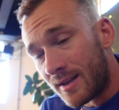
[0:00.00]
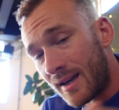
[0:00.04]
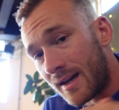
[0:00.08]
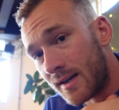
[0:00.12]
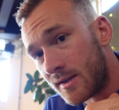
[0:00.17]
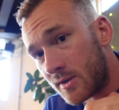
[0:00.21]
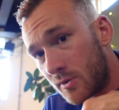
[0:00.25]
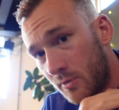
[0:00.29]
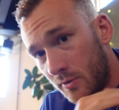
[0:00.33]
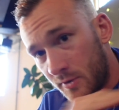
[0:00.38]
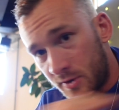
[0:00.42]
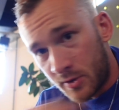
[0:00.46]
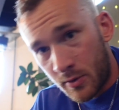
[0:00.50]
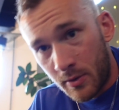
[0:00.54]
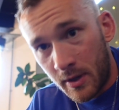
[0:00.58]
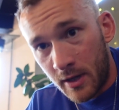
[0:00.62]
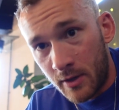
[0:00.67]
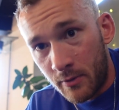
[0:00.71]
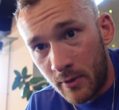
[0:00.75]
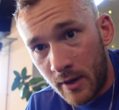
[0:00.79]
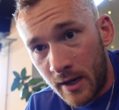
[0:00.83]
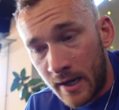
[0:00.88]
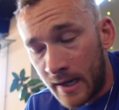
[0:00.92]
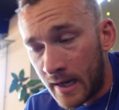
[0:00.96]
that is all squared
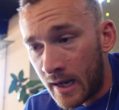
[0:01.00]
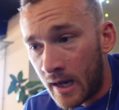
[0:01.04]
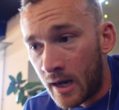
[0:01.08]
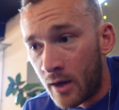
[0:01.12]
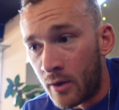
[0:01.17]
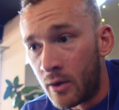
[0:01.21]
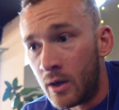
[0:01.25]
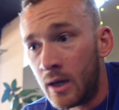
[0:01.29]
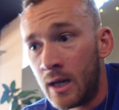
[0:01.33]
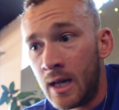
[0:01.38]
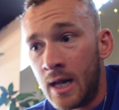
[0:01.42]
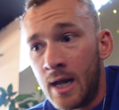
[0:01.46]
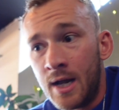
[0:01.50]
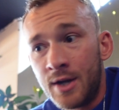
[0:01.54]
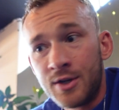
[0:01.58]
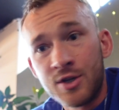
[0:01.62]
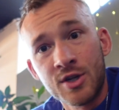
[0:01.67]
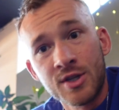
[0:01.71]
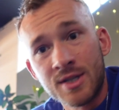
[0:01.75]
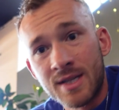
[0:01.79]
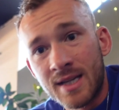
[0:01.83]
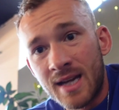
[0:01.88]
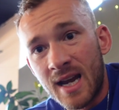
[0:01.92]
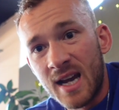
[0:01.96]
away now.
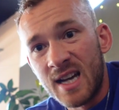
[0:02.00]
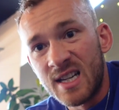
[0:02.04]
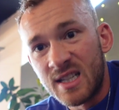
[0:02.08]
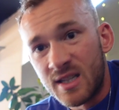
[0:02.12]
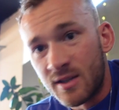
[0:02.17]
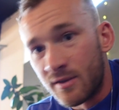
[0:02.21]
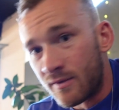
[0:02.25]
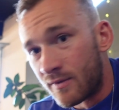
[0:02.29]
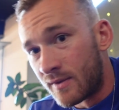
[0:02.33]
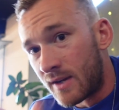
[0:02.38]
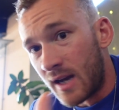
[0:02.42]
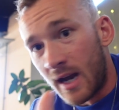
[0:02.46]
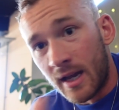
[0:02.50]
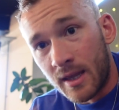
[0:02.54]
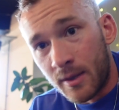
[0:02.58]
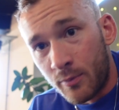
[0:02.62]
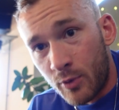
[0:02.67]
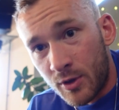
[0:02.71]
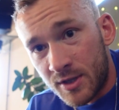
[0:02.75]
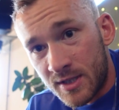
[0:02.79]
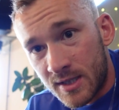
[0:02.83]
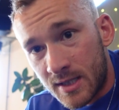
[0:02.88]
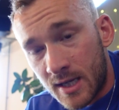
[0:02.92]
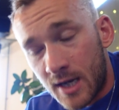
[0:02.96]
Just a case of getting the
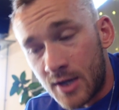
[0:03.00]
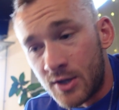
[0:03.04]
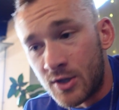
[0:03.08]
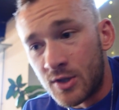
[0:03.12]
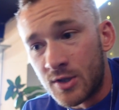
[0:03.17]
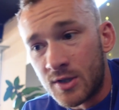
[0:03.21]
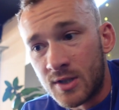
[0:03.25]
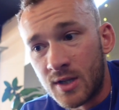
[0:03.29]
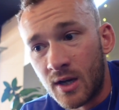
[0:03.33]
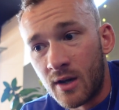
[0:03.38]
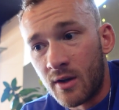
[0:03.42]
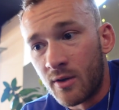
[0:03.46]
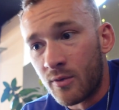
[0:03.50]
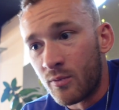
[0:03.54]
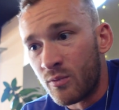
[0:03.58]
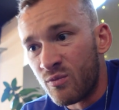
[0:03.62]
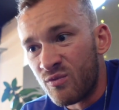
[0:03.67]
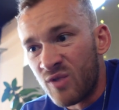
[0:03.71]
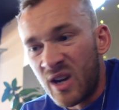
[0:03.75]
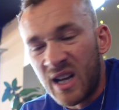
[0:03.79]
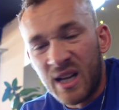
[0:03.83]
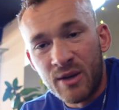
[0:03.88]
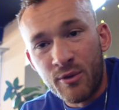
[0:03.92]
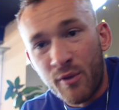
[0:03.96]
presentations done,
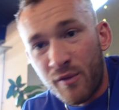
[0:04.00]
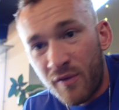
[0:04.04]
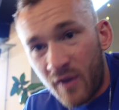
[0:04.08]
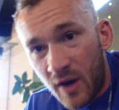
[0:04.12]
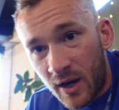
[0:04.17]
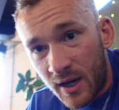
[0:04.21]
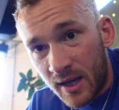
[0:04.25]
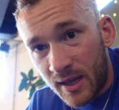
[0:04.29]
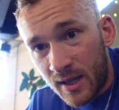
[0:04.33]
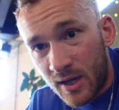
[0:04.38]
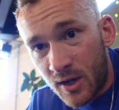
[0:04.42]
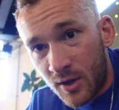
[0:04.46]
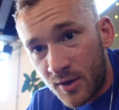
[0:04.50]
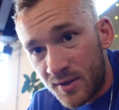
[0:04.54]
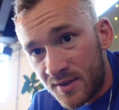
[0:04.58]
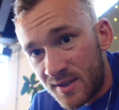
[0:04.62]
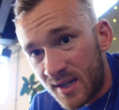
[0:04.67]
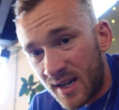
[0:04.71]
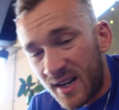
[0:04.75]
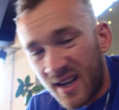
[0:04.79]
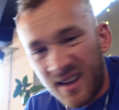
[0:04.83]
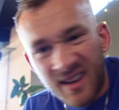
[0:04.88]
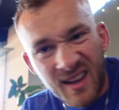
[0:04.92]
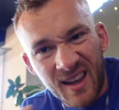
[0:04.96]
really refining the
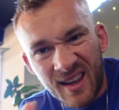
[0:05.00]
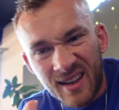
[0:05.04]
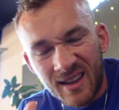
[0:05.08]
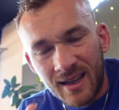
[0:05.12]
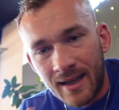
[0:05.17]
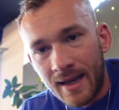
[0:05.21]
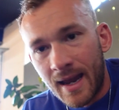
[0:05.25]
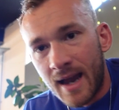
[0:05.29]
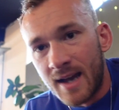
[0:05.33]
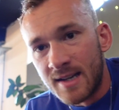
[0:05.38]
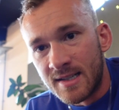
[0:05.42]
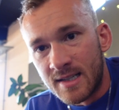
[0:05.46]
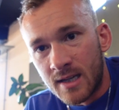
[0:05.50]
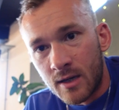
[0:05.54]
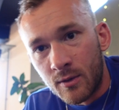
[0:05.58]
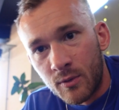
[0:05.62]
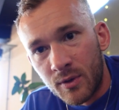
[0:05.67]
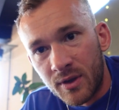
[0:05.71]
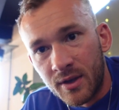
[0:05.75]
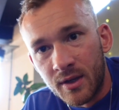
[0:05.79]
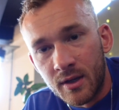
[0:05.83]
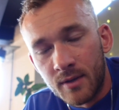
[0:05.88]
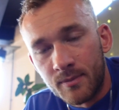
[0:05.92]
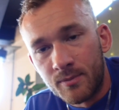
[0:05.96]
content, and then liaising
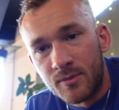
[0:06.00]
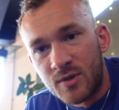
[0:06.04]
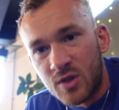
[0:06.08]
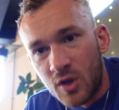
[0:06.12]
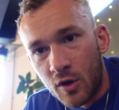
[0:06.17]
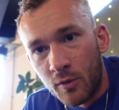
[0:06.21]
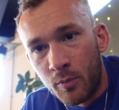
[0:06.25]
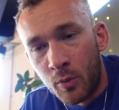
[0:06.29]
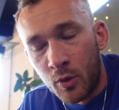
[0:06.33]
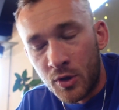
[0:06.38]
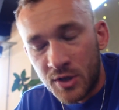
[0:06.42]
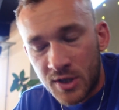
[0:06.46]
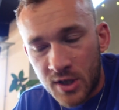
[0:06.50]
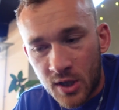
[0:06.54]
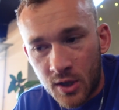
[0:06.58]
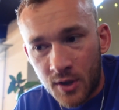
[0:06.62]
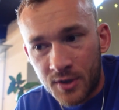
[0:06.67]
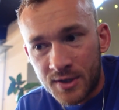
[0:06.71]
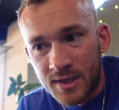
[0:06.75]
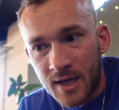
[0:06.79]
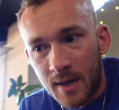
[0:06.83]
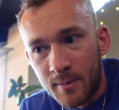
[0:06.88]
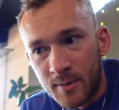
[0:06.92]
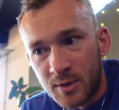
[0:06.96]
with the sort of points of
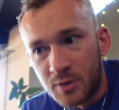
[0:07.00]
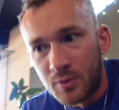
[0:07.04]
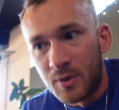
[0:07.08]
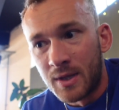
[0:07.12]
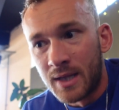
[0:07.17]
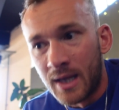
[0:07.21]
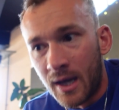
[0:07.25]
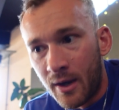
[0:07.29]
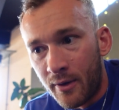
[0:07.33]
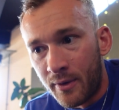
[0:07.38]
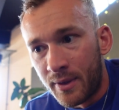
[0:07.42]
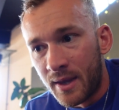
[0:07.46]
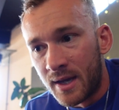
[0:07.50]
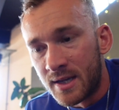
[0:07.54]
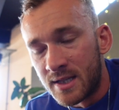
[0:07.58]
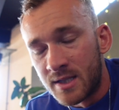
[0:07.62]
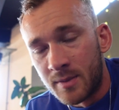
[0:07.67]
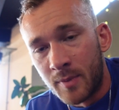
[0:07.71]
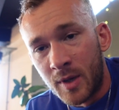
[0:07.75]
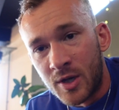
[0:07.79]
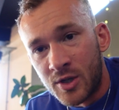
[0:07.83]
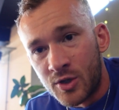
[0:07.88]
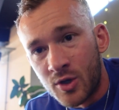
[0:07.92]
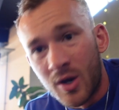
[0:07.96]
contact between now and then
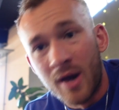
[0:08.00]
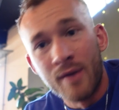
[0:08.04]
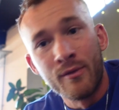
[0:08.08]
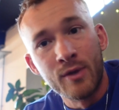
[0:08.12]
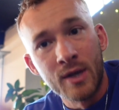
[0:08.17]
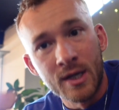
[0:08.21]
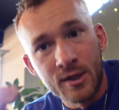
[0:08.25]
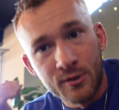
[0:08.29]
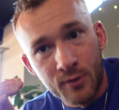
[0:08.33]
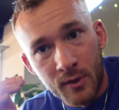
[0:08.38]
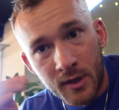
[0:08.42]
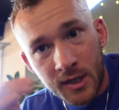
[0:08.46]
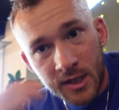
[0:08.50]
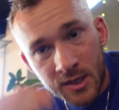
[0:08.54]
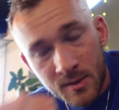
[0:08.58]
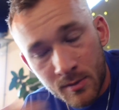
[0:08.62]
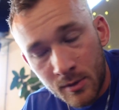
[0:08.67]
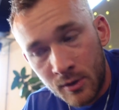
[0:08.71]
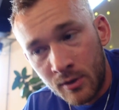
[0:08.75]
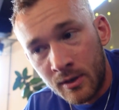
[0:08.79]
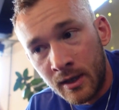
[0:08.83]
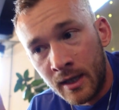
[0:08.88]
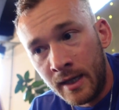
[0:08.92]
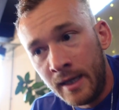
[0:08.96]
to make sure everything's running
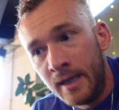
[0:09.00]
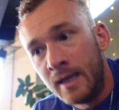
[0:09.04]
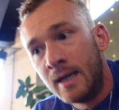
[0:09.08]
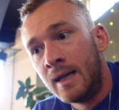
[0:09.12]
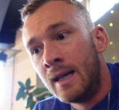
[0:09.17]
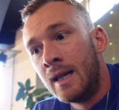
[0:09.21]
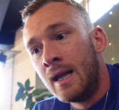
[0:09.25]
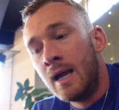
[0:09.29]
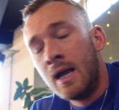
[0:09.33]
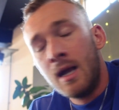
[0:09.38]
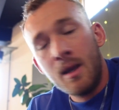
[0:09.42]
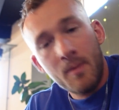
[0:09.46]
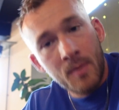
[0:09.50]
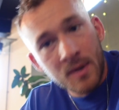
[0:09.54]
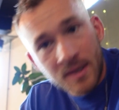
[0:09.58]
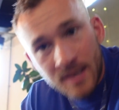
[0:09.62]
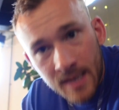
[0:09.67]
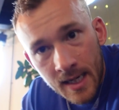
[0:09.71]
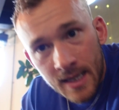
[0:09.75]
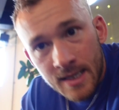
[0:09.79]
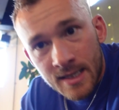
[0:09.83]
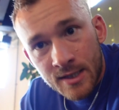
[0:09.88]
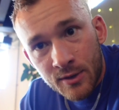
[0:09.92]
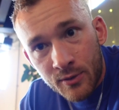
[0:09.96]
smoothly, the
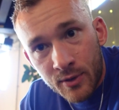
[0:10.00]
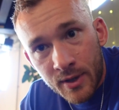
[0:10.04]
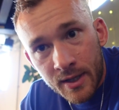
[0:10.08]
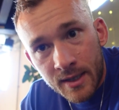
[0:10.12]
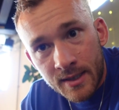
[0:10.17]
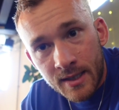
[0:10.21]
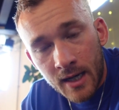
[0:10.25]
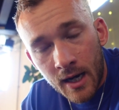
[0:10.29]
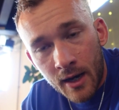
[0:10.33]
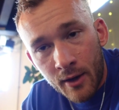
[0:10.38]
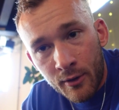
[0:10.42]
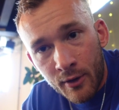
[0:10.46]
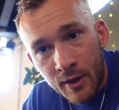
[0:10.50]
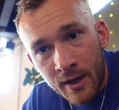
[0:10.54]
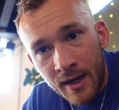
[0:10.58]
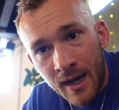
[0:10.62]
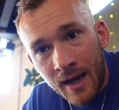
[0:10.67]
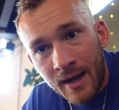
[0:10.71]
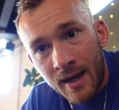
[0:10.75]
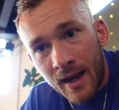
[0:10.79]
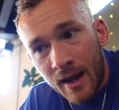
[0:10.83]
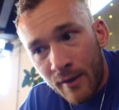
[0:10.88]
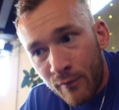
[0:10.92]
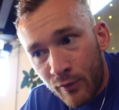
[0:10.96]
dates are in the diary,
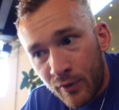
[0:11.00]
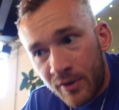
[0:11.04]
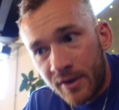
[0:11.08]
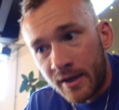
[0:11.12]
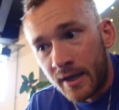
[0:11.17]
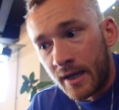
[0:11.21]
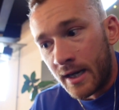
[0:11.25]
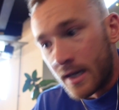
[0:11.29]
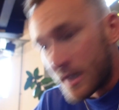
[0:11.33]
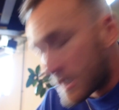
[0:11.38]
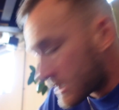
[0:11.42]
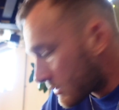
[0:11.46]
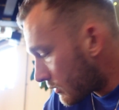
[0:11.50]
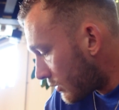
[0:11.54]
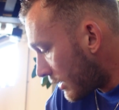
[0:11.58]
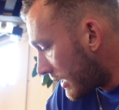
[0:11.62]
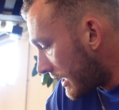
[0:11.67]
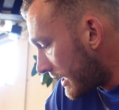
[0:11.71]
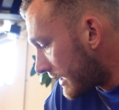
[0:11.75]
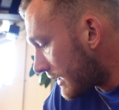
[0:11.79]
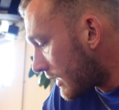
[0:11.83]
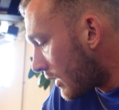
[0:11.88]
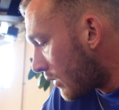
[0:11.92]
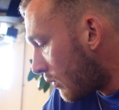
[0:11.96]
and everything is
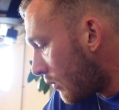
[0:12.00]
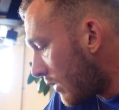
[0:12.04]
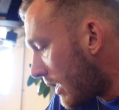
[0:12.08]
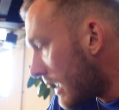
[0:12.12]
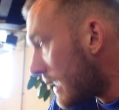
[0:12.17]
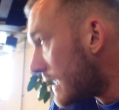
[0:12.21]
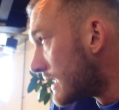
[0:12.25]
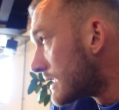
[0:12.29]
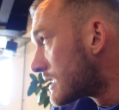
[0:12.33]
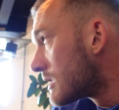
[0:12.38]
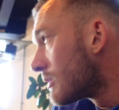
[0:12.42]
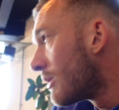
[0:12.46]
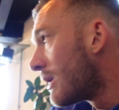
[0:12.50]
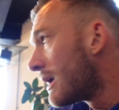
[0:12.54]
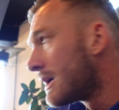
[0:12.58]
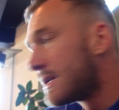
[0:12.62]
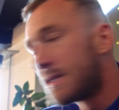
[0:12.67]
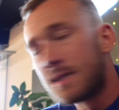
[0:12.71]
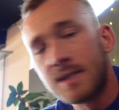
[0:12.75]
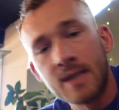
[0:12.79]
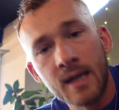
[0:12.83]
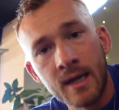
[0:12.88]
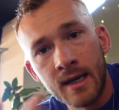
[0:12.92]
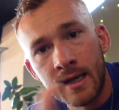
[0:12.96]
squared away. So I'd
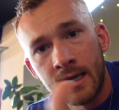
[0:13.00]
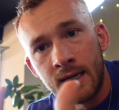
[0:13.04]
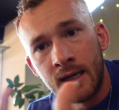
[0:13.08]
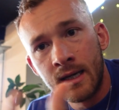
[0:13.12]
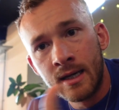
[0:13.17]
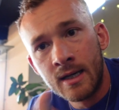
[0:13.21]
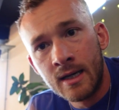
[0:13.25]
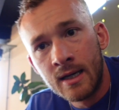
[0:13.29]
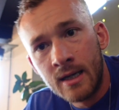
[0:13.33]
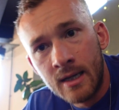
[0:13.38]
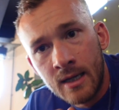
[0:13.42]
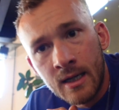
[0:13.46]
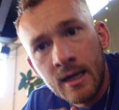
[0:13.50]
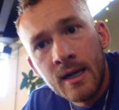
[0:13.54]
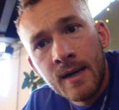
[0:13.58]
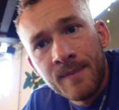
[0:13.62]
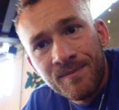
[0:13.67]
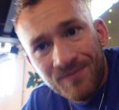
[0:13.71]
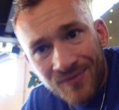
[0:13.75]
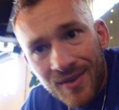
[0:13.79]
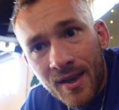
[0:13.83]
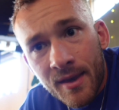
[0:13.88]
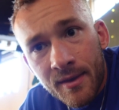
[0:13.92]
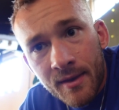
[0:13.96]
say
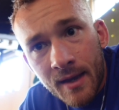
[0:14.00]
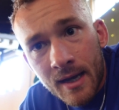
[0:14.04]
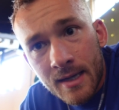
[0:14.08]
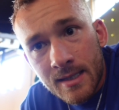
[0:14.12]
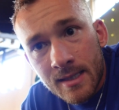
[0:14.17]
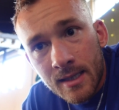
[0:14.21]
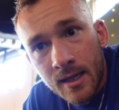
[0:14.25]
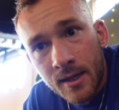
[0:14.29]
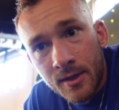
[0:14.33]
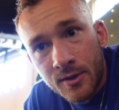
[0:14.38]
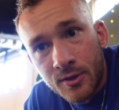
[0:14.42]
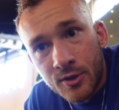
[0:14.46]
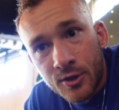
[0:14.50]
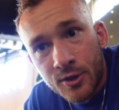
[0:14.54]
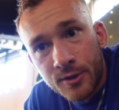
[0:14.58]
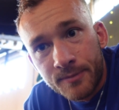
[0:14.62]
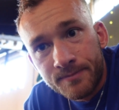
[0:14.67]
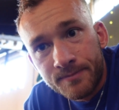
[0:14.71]
that's lunch.